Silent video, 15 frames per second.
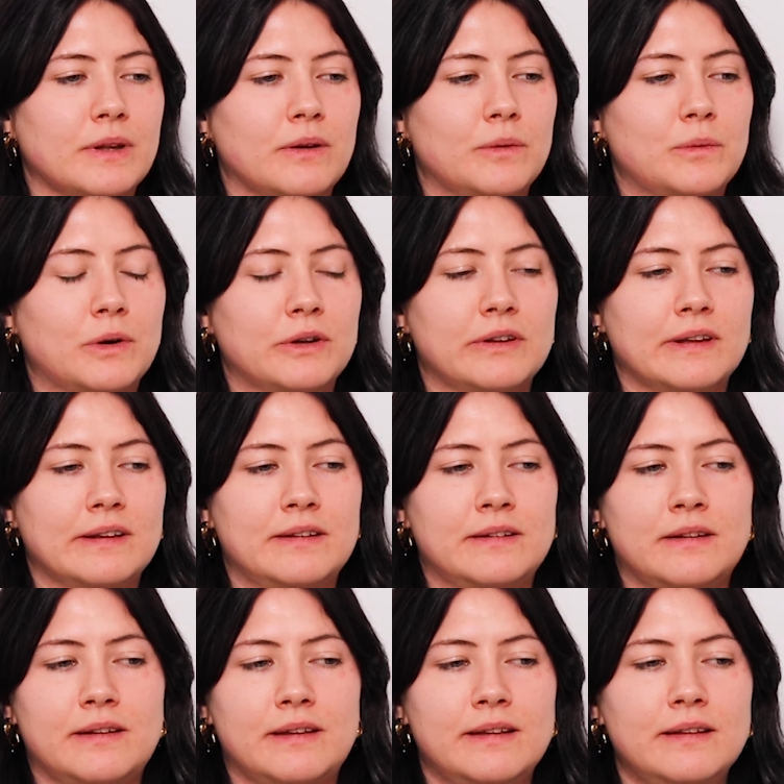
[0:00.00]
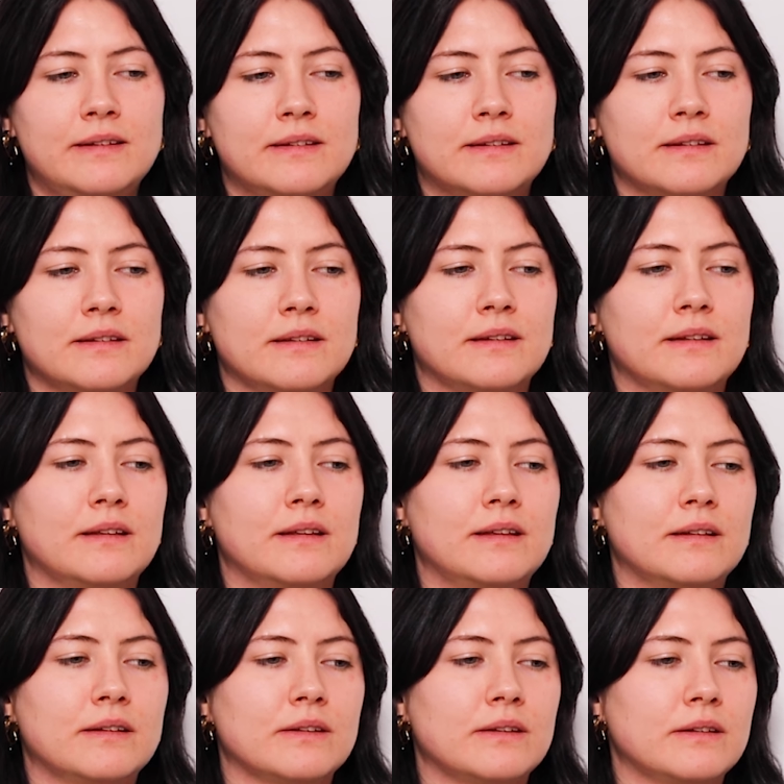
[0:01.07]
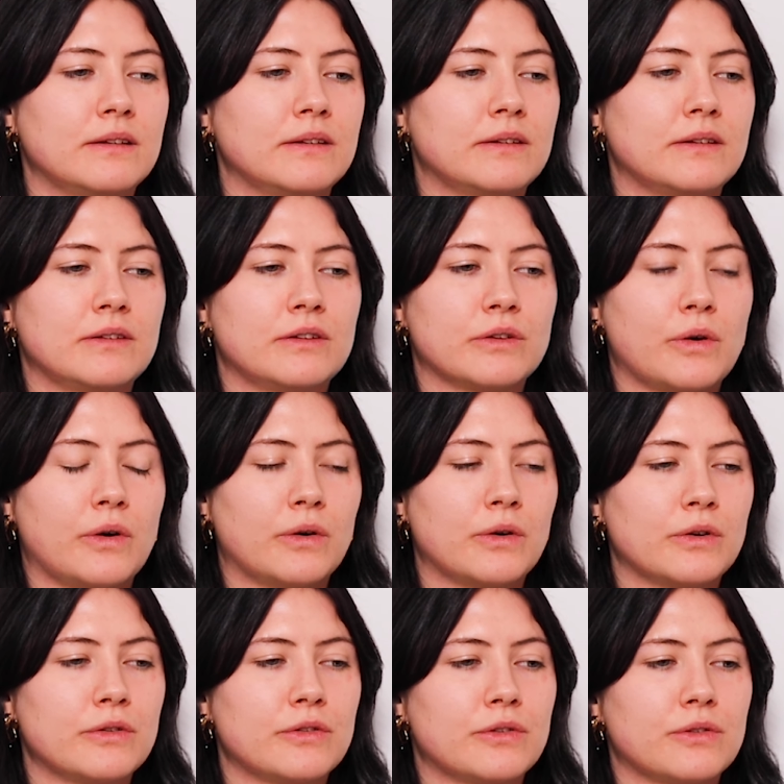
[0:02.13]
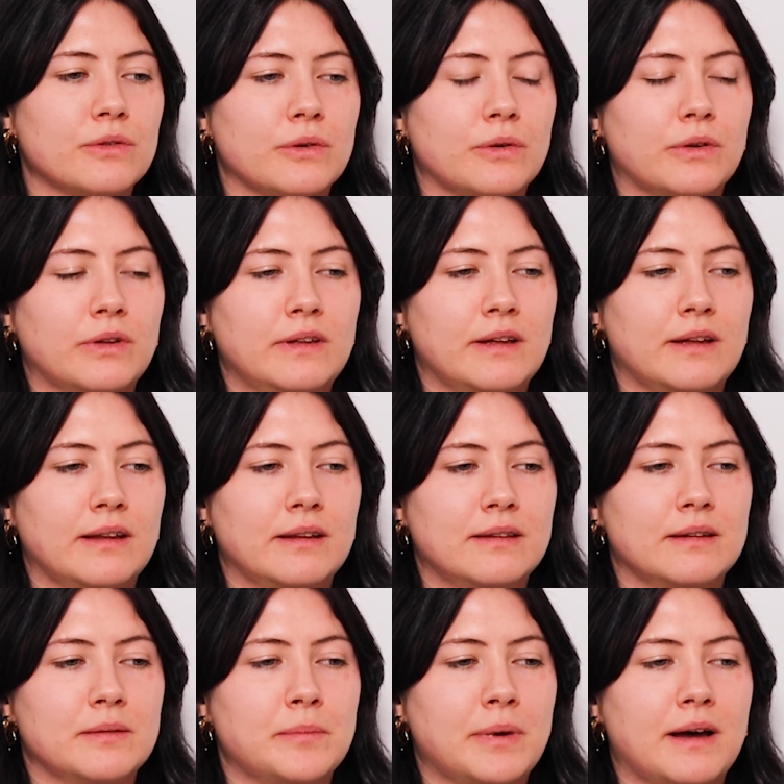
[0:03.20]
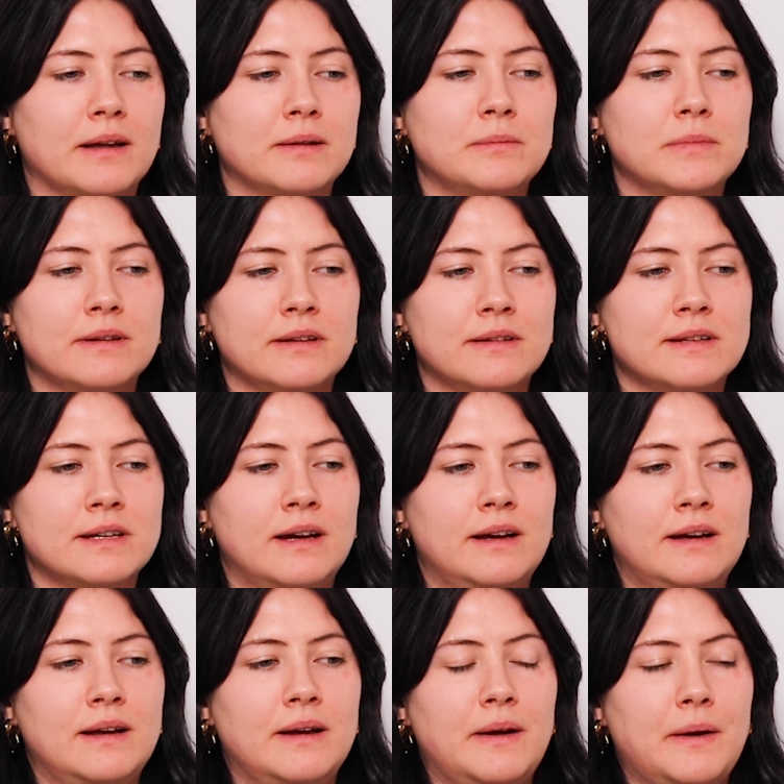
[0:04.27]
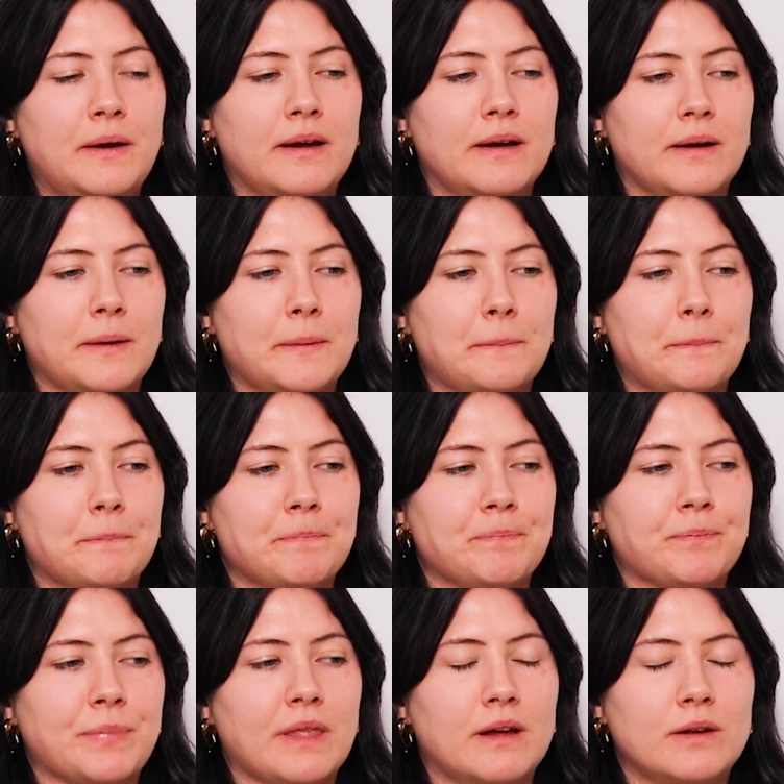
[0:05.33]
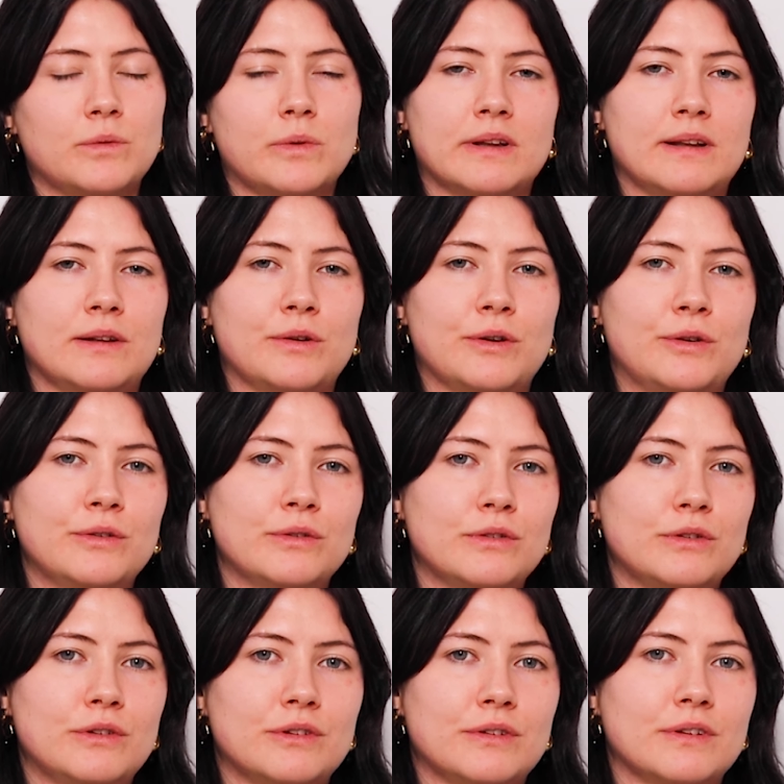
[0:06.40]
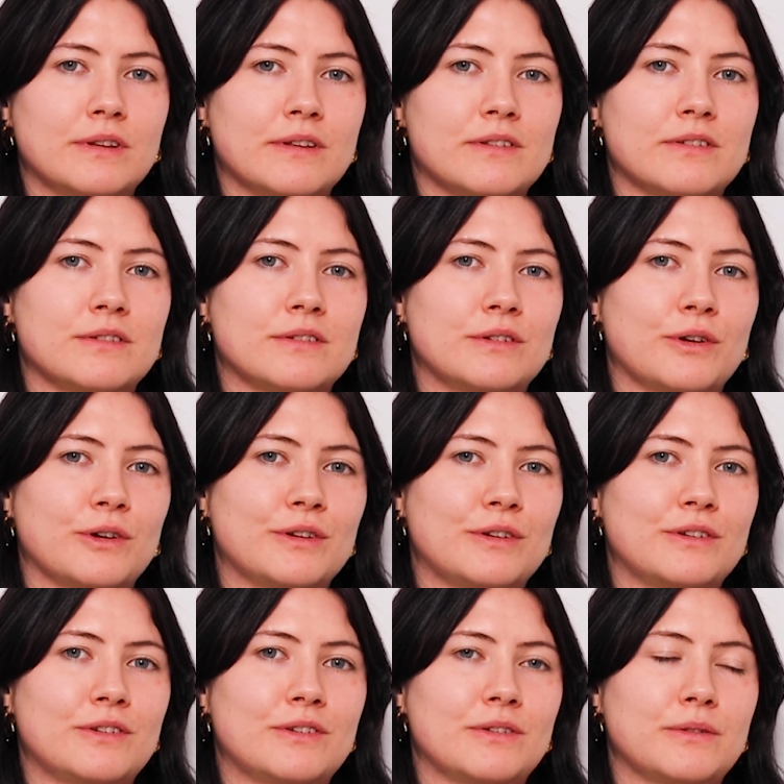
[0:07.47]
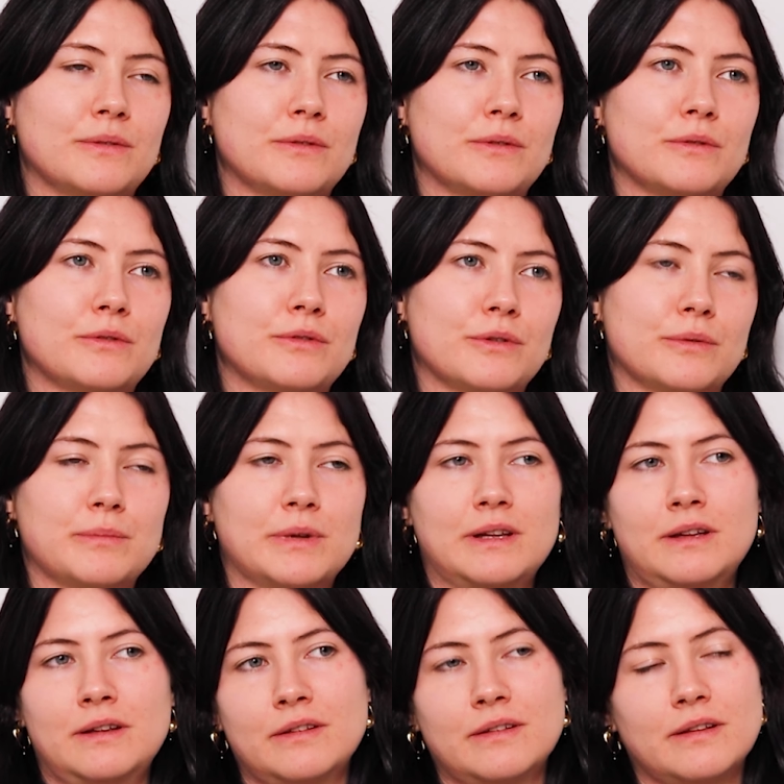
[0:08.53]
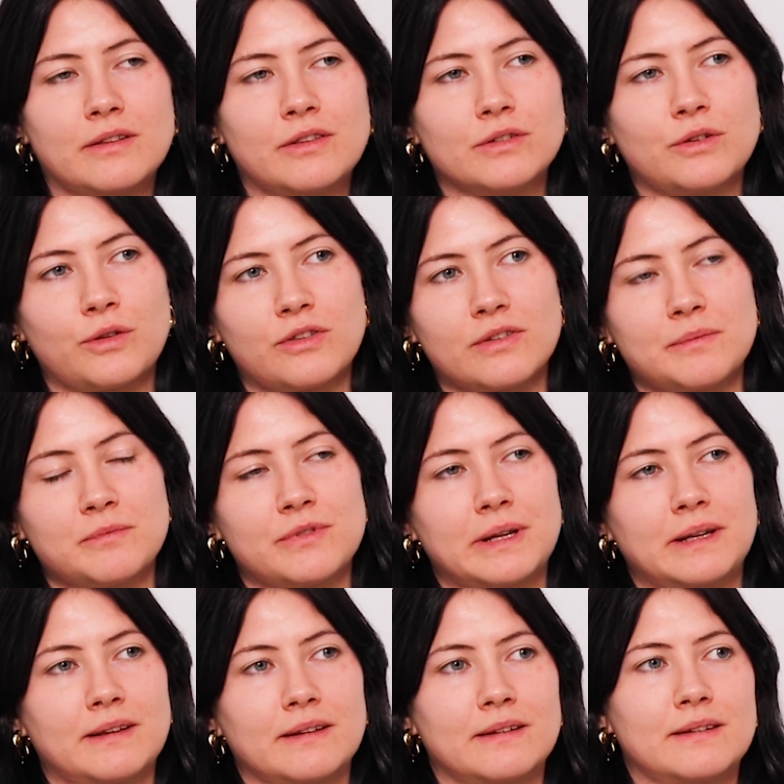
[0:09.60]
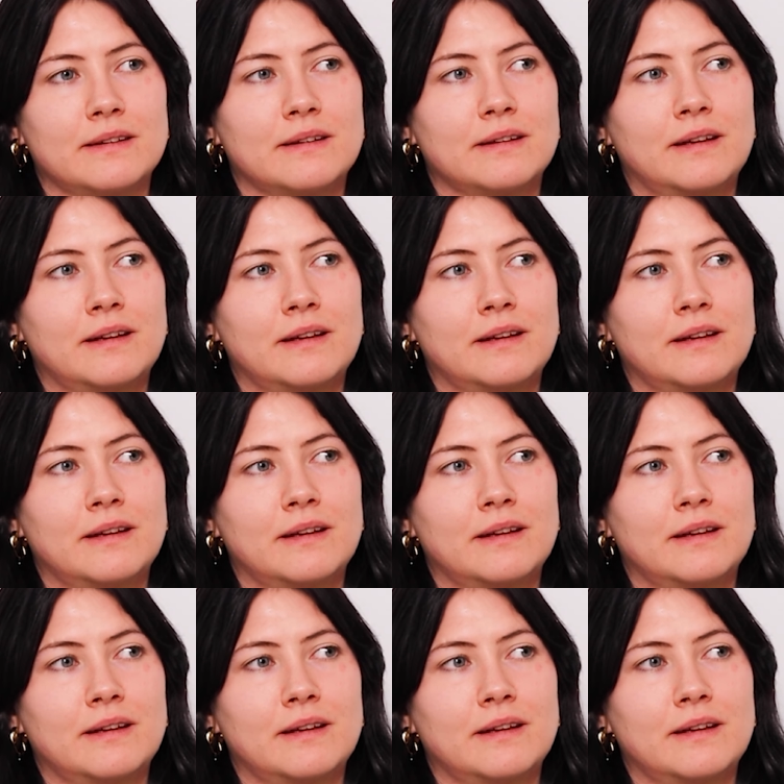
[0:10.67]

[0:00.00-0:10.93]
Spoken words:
what I did in the course or here at the department, and what I learned is not, for me, it's not something that